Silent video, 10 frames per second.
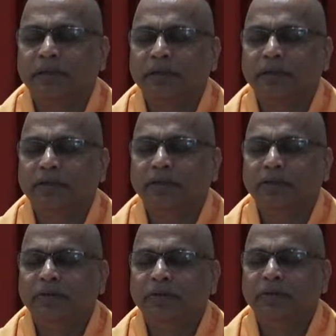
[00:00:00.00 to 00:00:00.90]
and
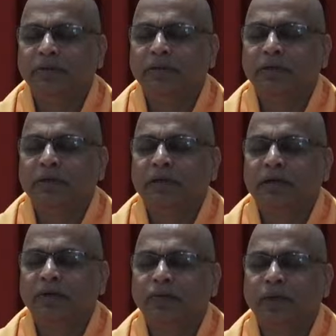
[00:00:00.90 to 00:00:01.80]
you
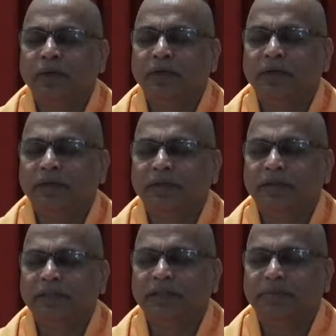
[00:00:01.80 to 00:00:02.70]
are one and the
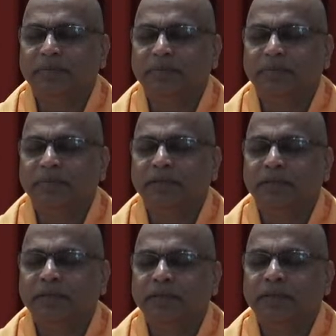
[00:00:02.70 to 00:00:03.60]
same.
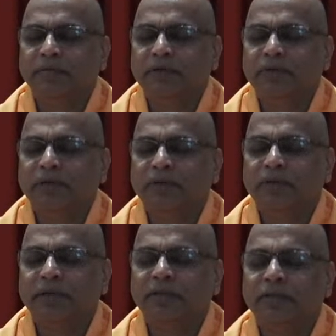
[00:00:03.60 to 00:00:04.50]
But we are
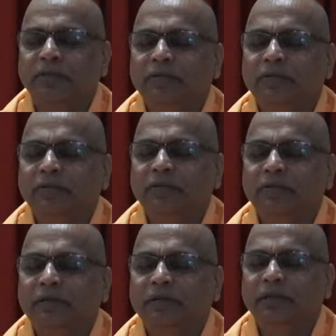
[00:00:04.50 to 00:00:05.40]
trying to
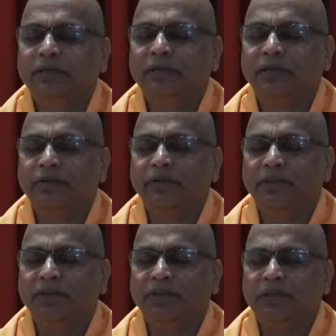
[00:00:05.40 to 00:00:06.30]
resonate
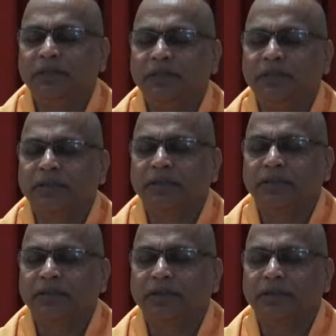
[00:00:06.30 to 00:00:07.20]
with each other
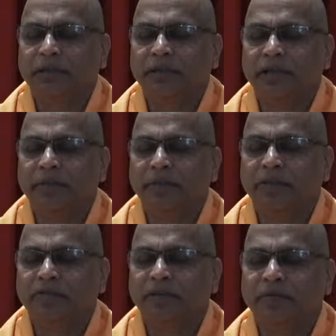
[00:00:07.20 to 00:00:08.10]
in the depth
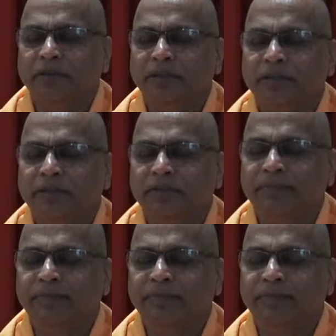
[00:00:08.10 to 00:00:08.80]
of our being.